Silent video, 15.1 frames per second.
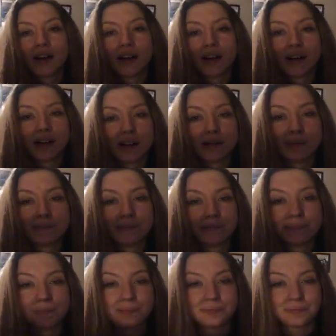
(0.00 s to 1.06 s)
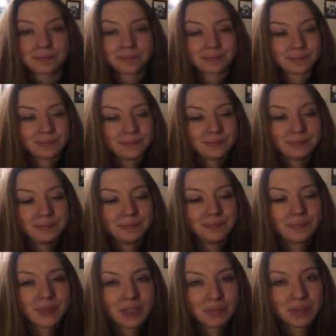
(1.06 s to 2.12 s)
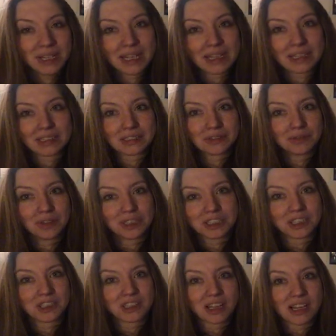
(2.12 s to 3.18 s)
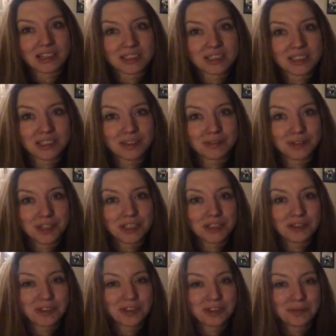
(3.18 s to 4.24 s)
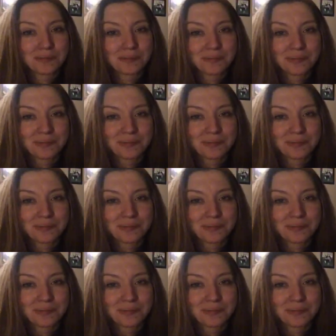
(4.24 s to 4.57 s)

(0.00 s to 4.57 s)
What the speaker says: um but yeah, watching all kinds of stuff on YouTube